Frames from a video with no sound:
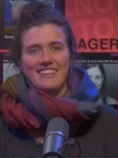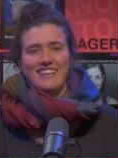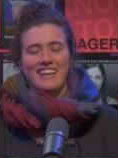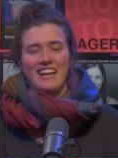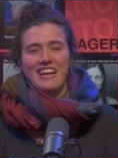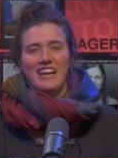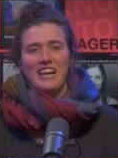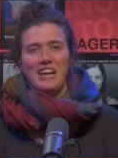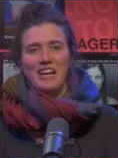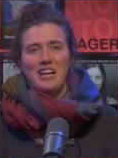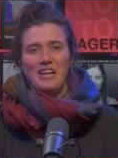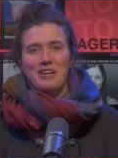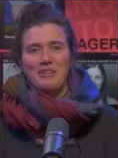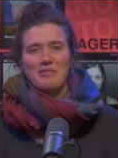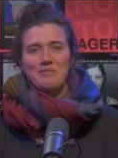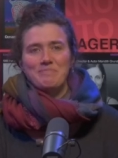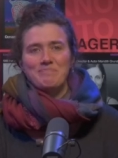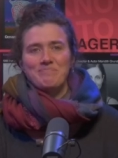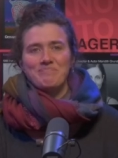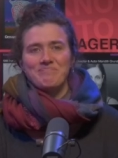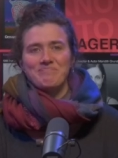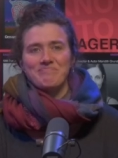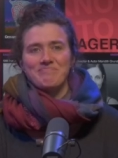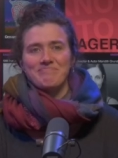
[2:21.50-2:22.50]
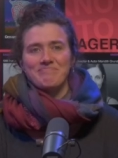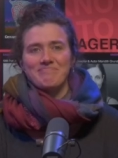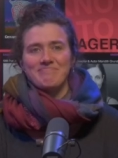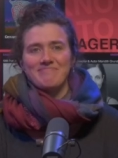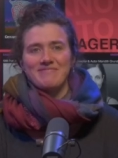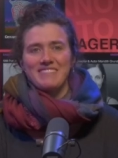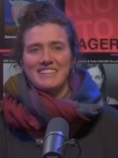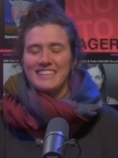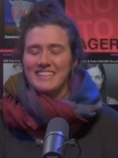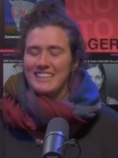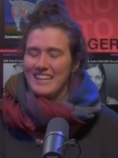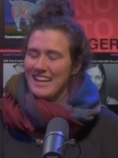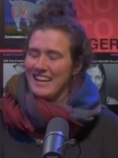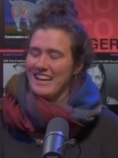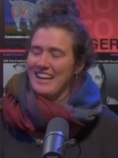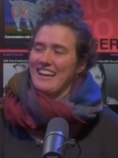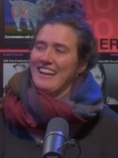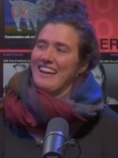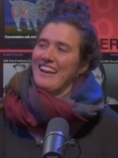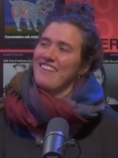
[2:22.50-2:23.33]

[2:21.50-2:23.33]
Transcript: Um, yeah,